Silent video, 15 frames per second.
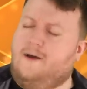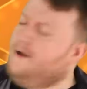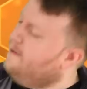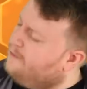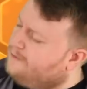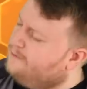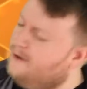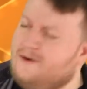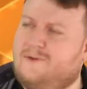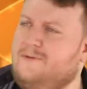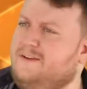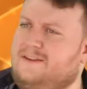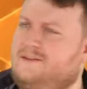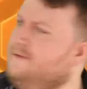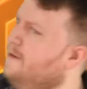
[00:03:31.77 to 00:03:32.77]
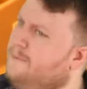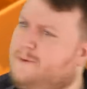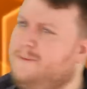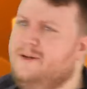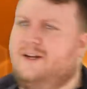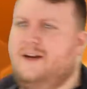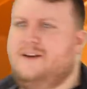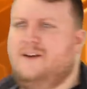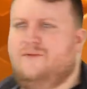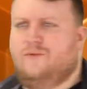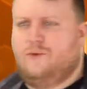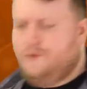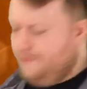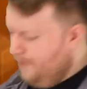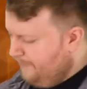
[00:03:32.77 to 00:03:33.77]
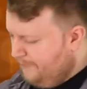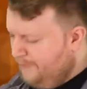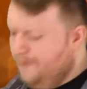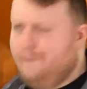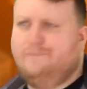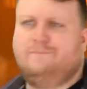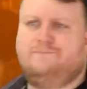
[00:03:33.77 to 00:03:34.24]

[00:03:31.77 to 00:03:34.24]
I don't think that would be a good idea for you. Don't do it.